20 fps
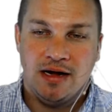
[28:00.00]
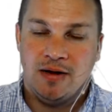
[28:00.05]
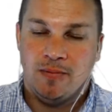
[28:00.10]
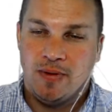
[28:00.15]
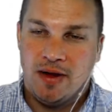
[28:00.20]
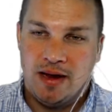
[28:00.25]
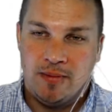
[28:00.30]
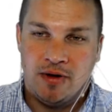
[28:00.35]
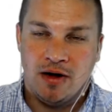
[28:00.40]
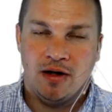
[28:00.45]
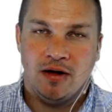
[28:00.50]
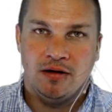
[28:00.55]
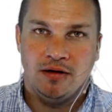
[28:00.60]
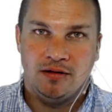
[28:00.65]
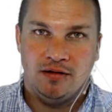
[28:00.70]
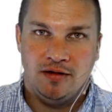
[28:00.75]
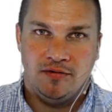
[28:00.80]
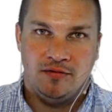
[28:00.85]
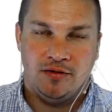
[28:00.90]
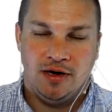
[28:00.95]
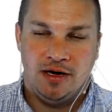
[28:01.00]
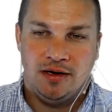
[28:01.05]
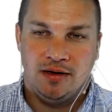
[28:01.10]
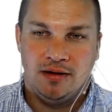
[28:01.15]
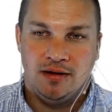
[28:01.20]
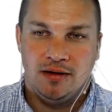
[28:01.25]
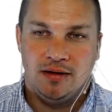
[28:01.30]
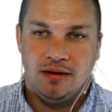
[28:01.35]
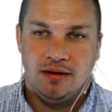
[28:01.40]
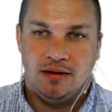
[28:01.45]
payment on delivery.
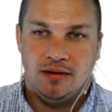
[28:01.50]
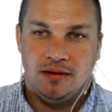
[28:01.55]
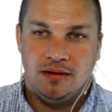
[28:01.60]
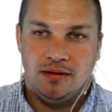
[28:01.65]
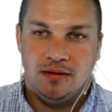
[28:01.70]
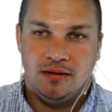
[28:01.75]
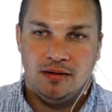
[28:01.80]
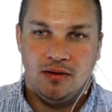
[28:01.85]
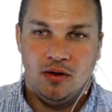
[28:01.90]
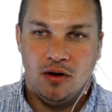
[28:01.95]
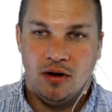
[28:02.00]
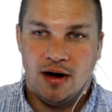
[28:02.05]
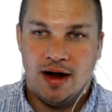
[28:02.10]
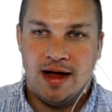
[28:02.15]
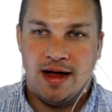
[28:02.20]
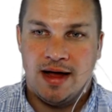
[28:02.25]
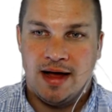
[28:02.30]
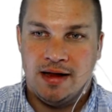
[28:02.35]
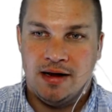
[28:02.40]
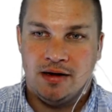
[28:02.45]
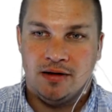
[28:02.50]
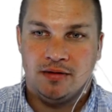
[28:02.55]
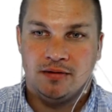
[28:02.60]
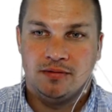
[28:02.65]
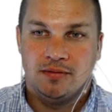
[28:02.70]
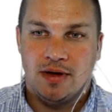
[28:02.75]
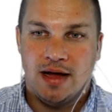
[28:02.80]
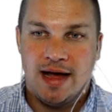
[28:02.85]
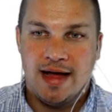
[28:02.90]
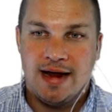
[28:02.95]
Or I
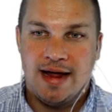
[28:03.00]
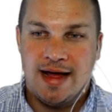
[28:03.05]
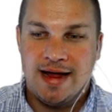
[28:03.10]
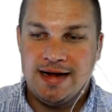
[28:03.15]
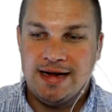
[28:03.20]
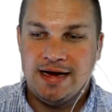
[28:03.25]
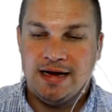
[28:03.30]
need,